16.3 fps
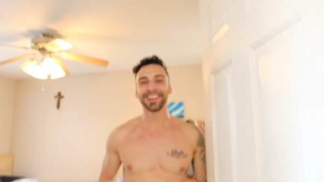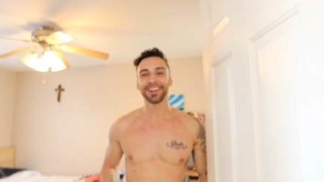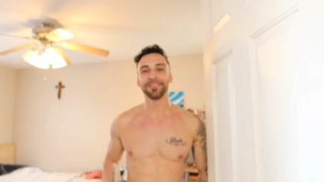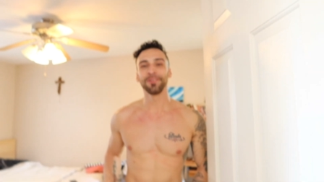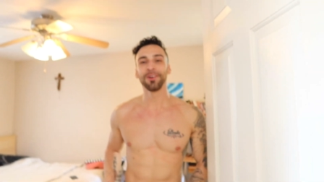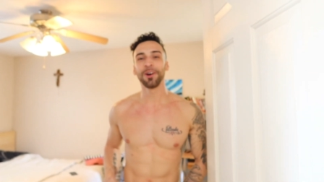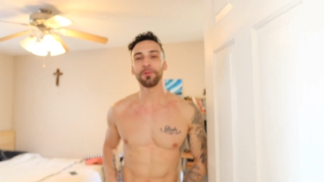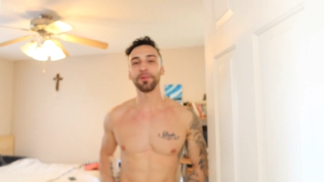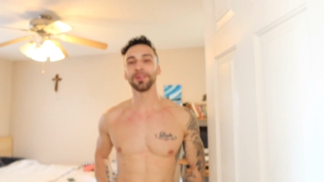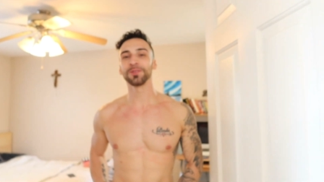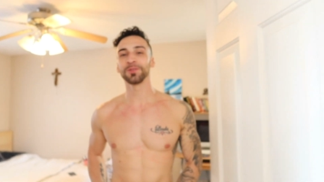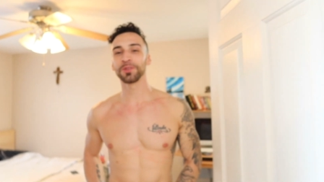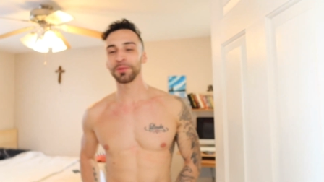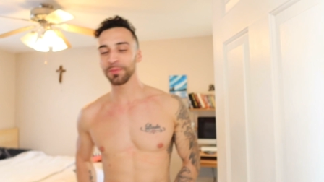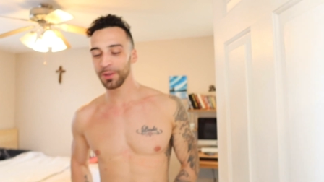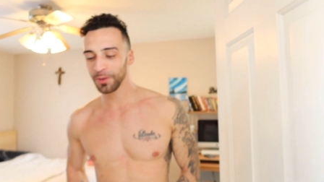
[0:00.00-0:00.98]
Come on, I want
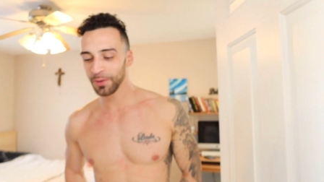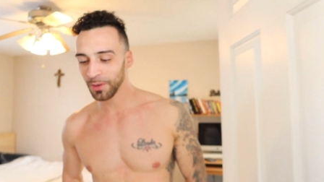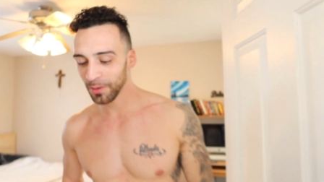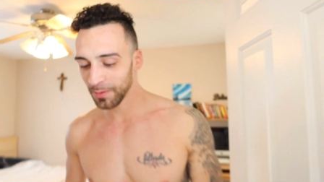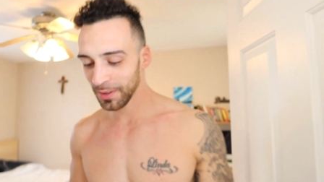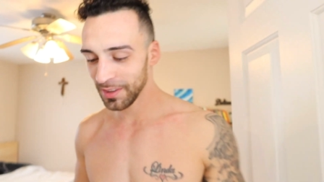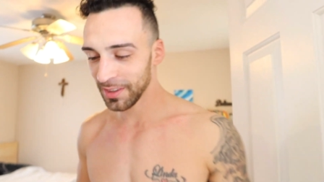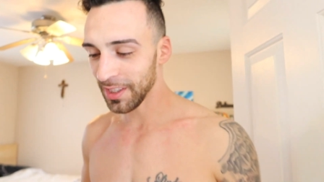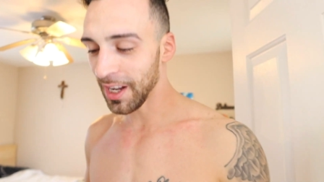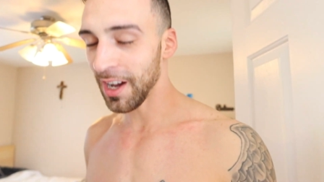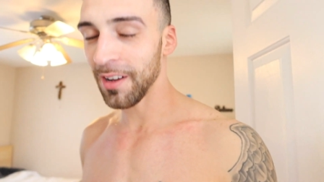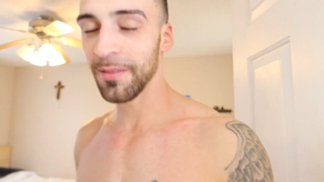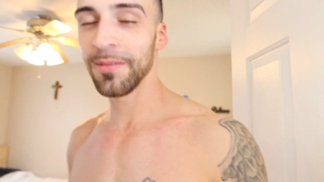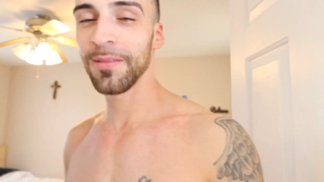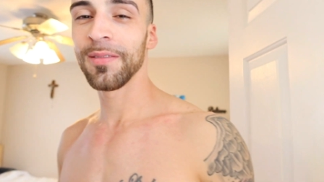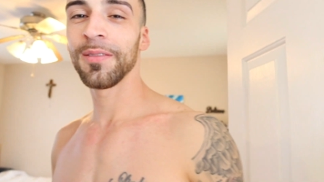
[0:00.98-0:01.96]
to drink my coffee.
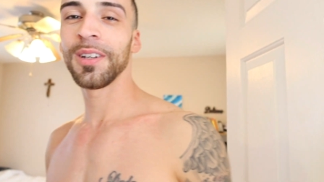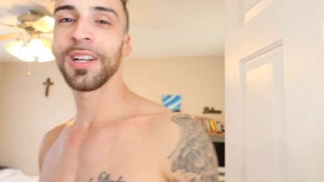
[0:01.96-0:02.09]
Stop.